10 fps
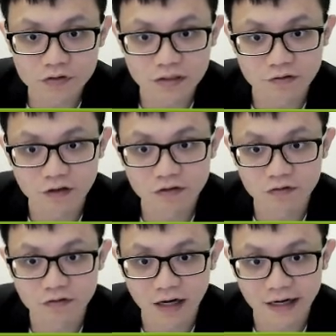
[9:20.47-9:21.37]
if you want to
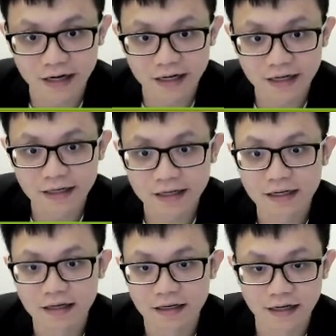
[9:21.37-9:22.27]
write,
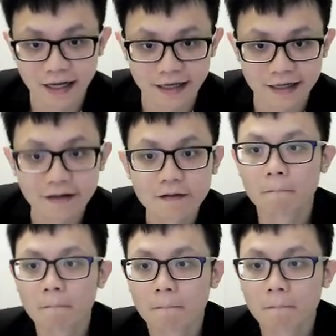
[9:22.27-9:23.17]
then
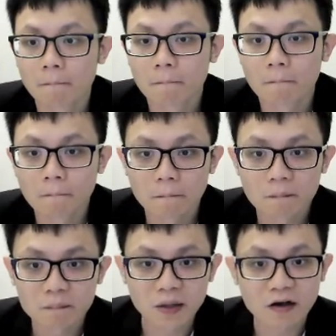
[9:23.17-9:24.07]

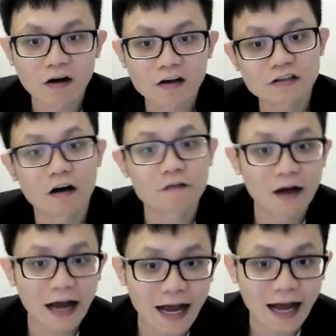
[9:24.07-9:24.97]
because of
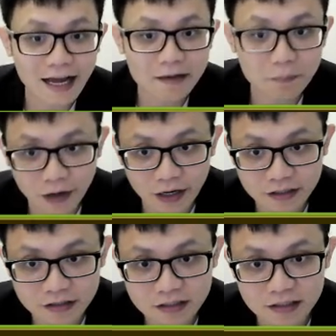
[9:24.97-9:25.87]
high
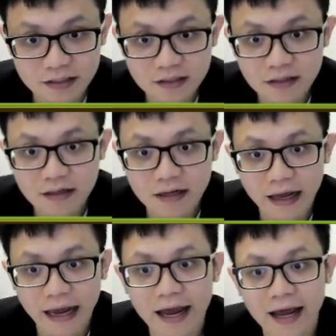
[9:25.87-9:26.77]
pressure
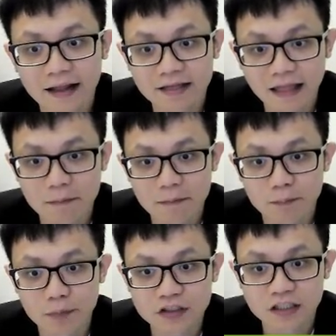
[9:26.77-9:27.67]
and
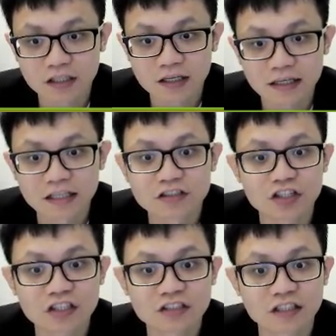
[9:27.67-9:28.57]
temperature, it
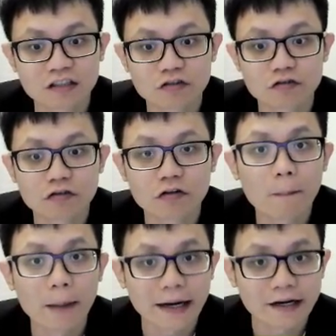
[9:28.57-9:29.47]
changed into
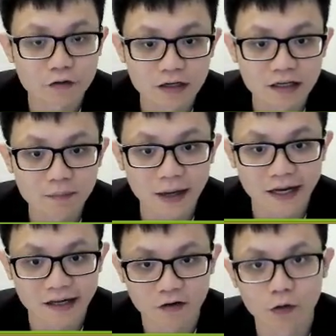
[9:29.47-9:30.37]
petroleum
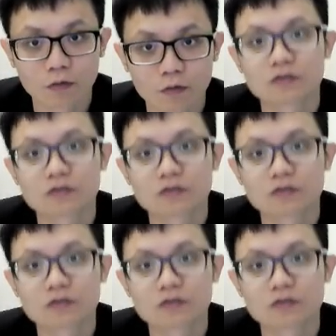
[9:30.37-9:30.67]
and coal. So